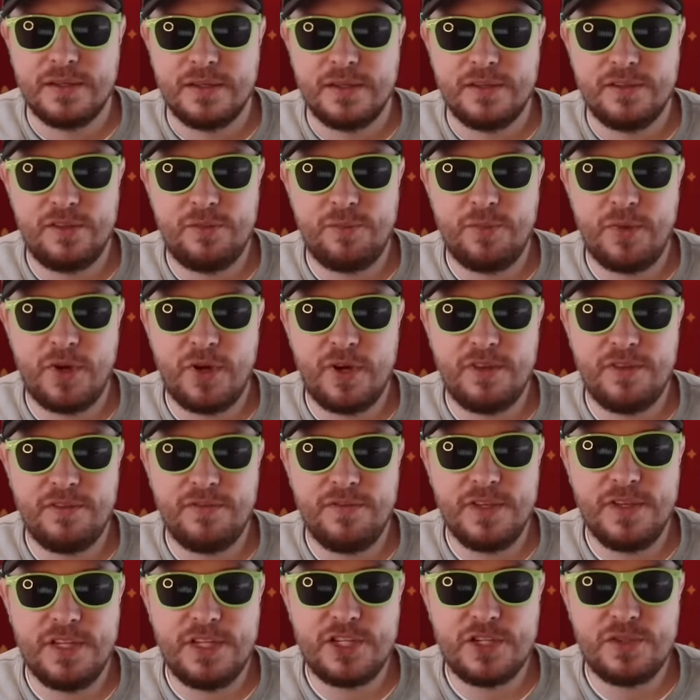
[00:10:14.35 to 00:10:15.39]
Is this part of the
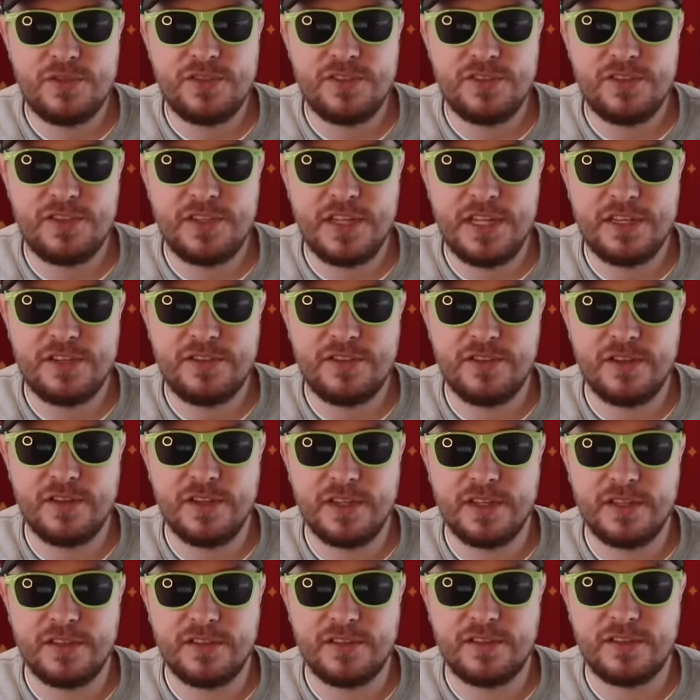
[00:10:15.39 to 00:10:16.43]
feature or is this extra
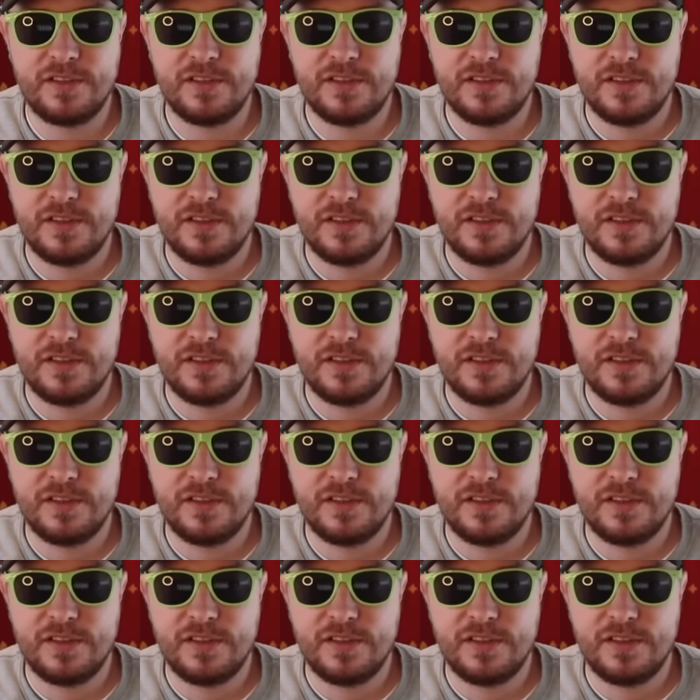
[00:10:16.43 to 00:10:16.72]
things?